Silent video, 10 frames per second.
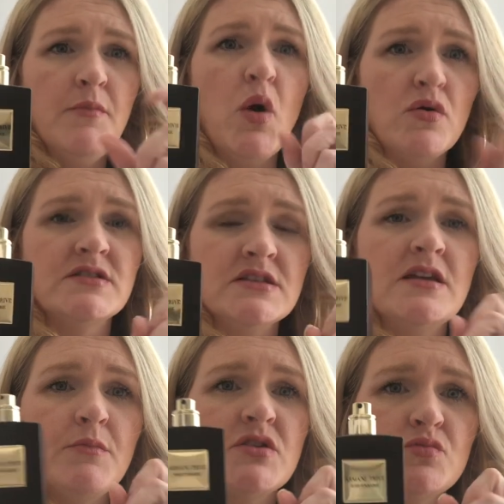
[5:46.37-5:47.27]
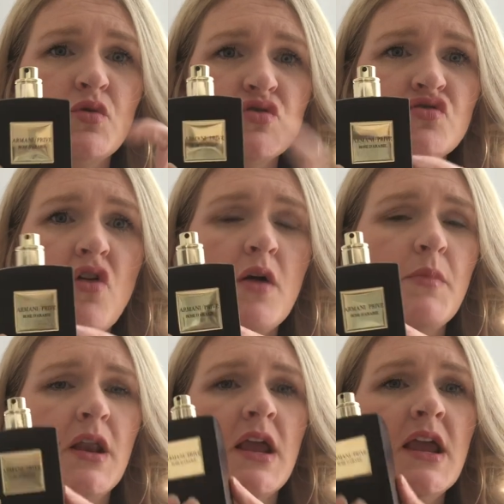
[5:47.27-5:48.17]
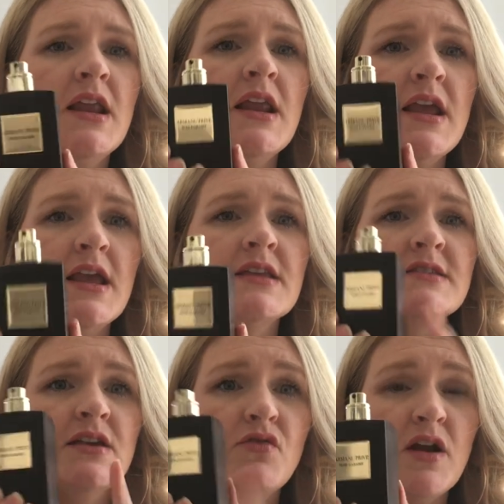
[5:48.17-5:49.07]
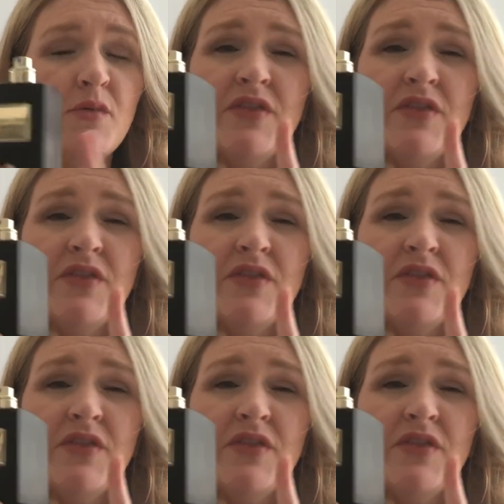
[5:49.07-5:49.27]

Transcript: potency and much more strong, but it is incredible.